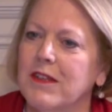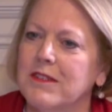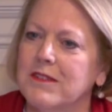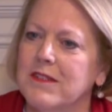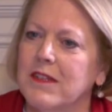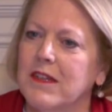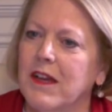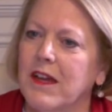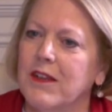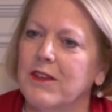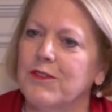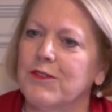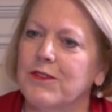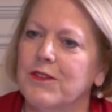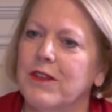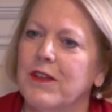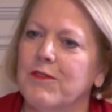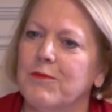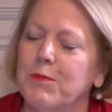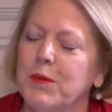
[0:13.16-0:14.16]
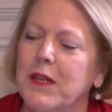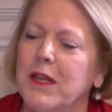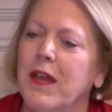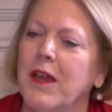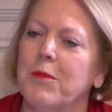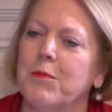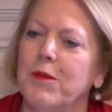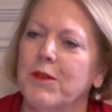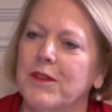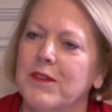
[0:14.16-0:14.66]
the country of being
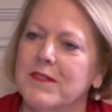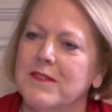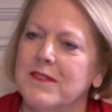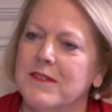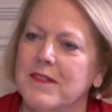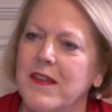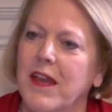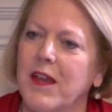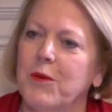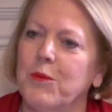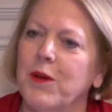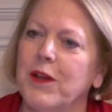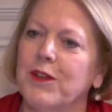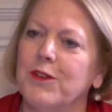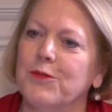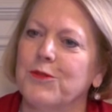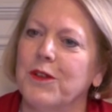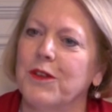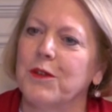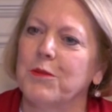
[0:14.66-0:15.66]
able to say what you really